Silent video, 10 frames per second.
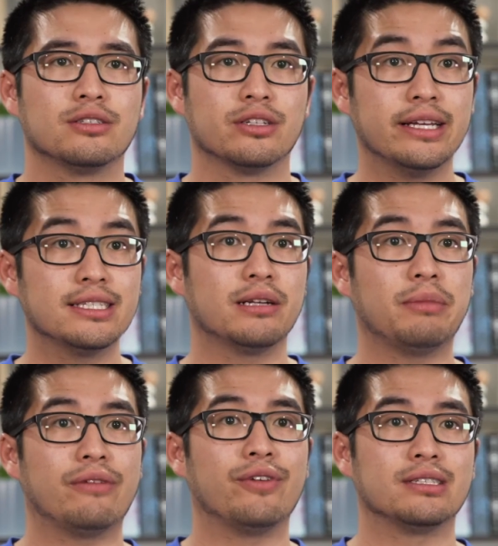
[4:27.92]
So these are the
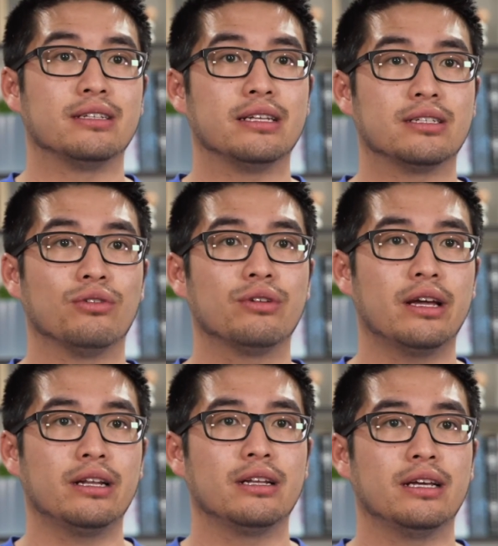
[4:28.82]
main things you need to look
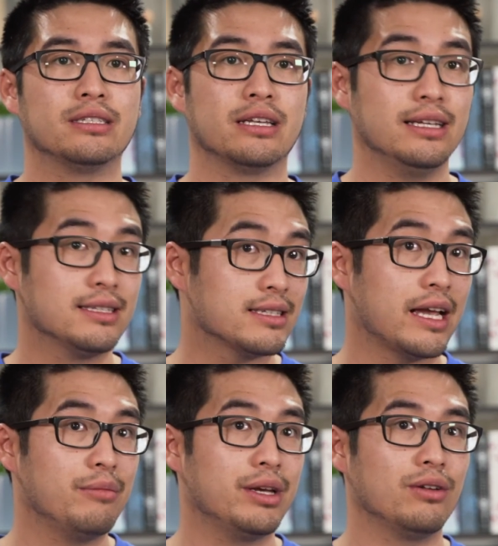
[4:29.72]
at. Is it
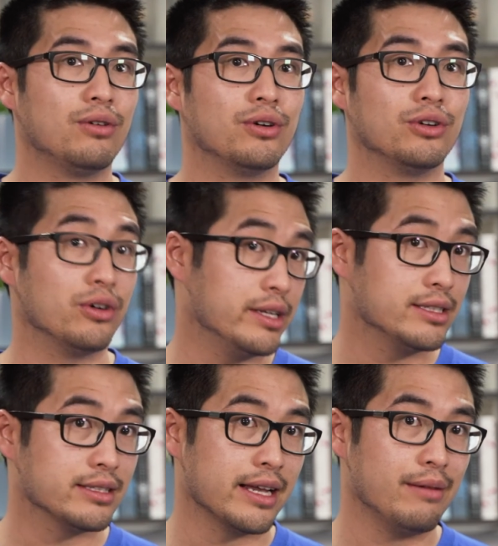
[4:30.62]
entertainment or
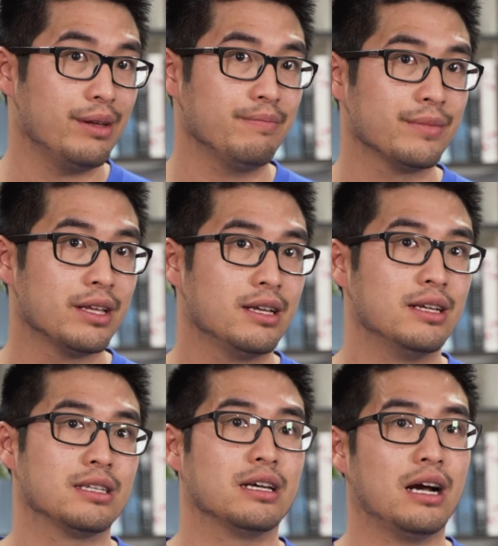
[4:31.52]
non-entertainment?
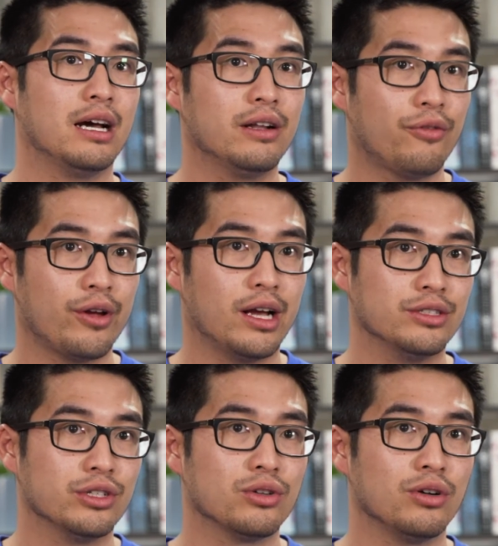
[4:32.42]
Is it under
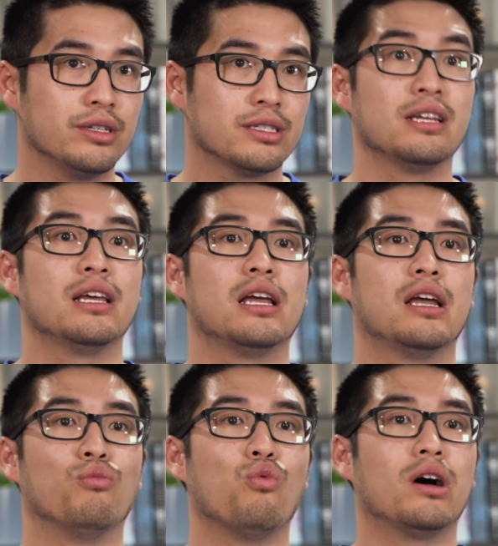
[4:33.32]
$300?
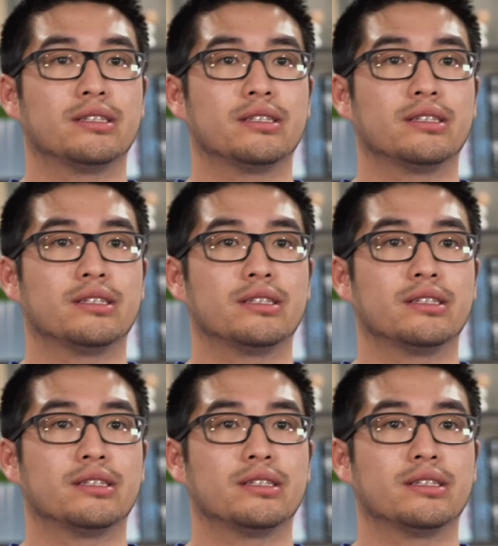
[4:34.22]
And what